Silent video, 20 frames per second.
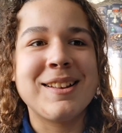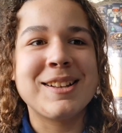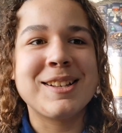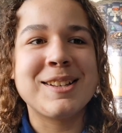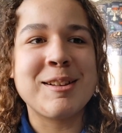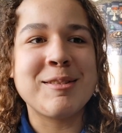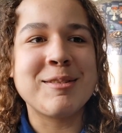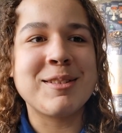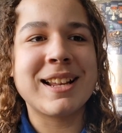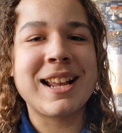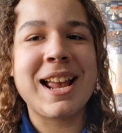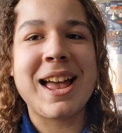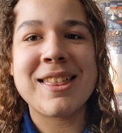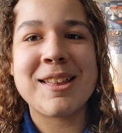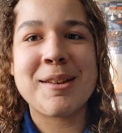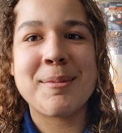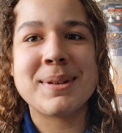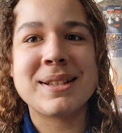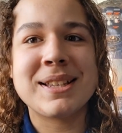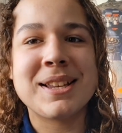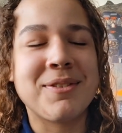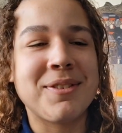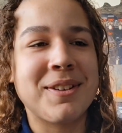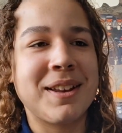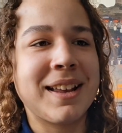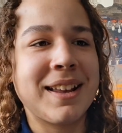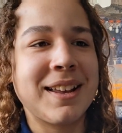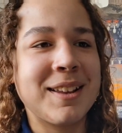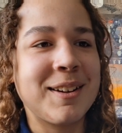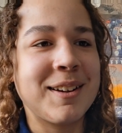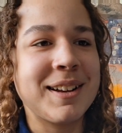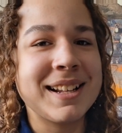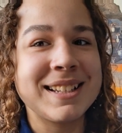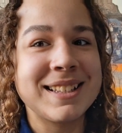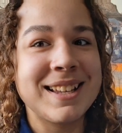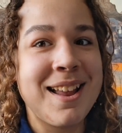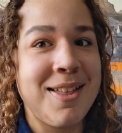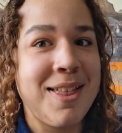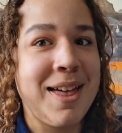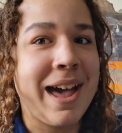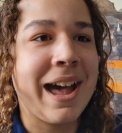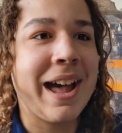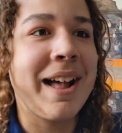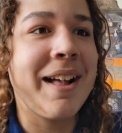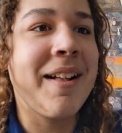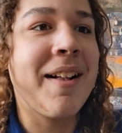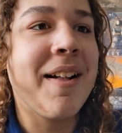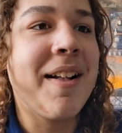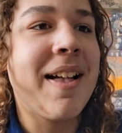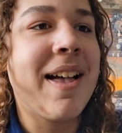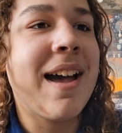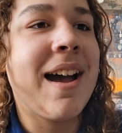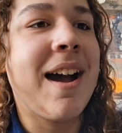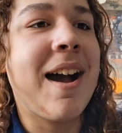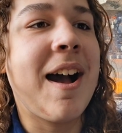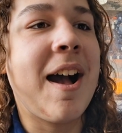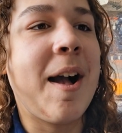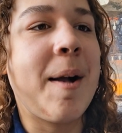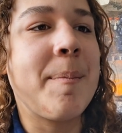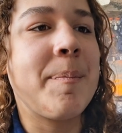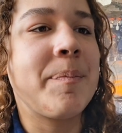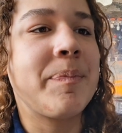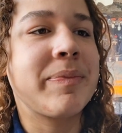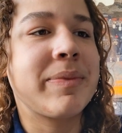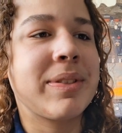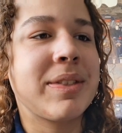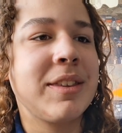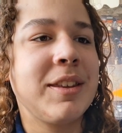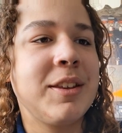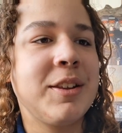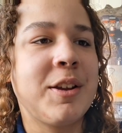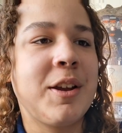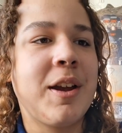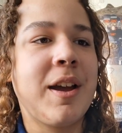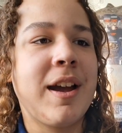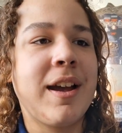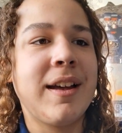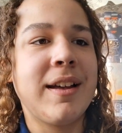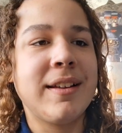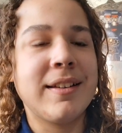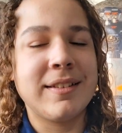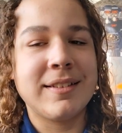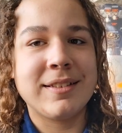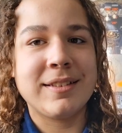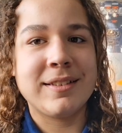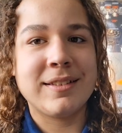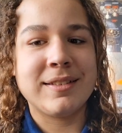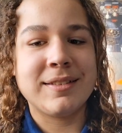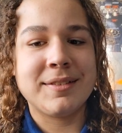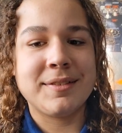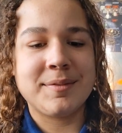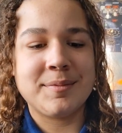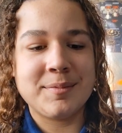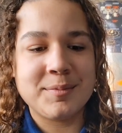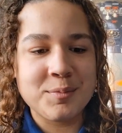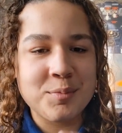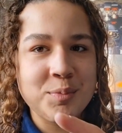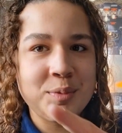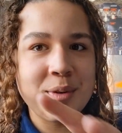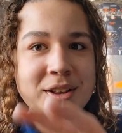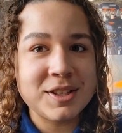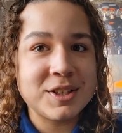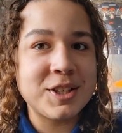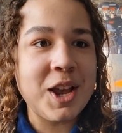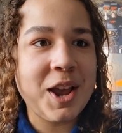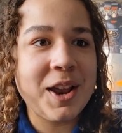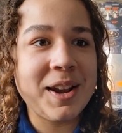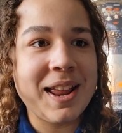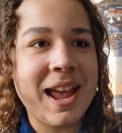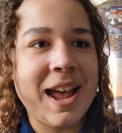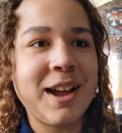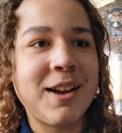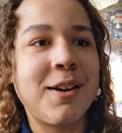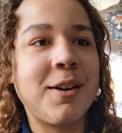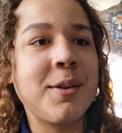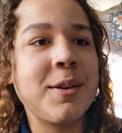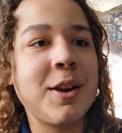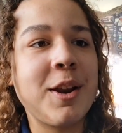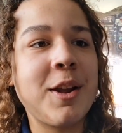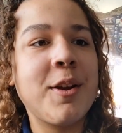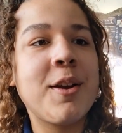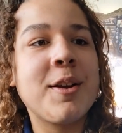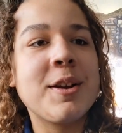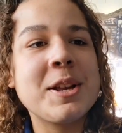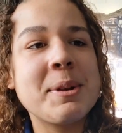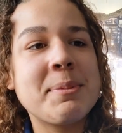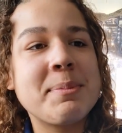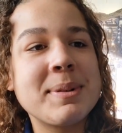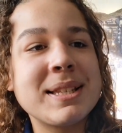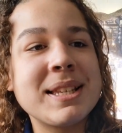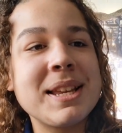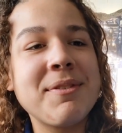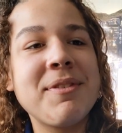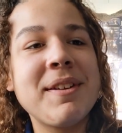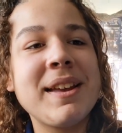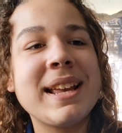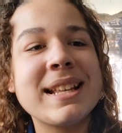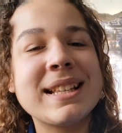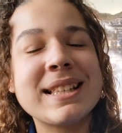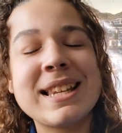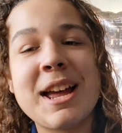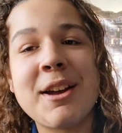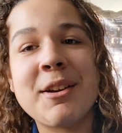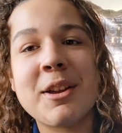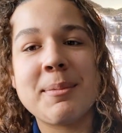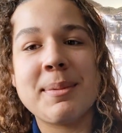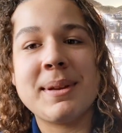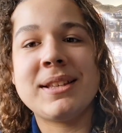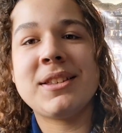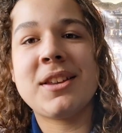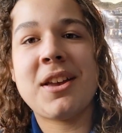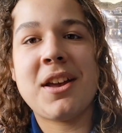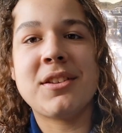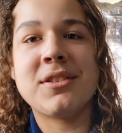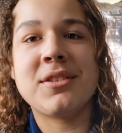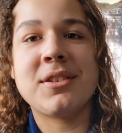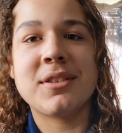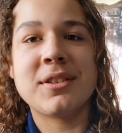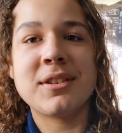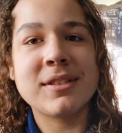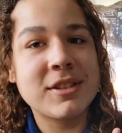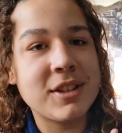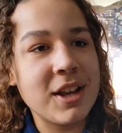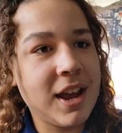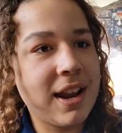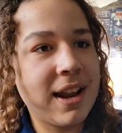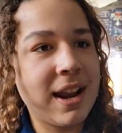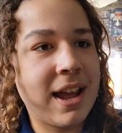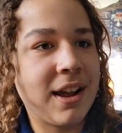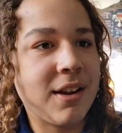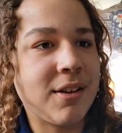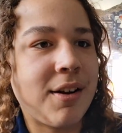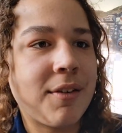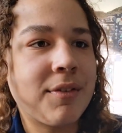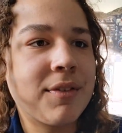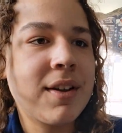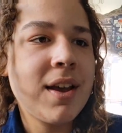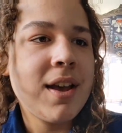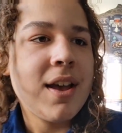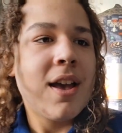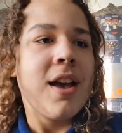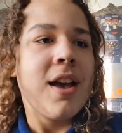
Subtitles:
Sounds like Cathay Pacific. I can say that. You know, a certain aircraft, you know, Pacific is now going to be certain aircraft.